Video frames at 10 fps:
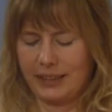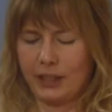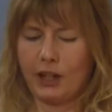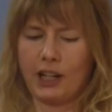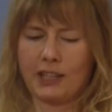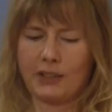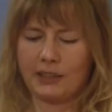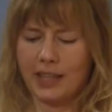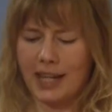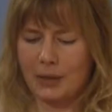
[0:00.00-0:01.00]
concert,
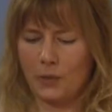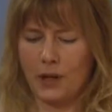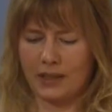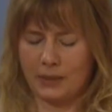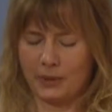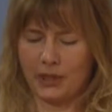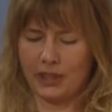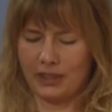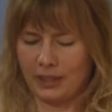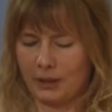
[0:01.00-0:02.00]
The Last Waltz, which
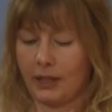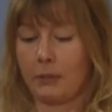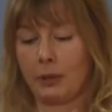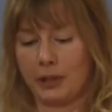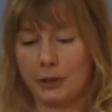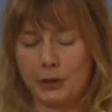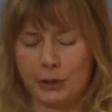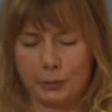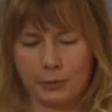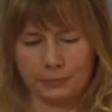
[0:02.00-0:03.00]
is up on
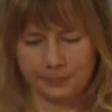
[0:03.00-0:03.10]
YouTube.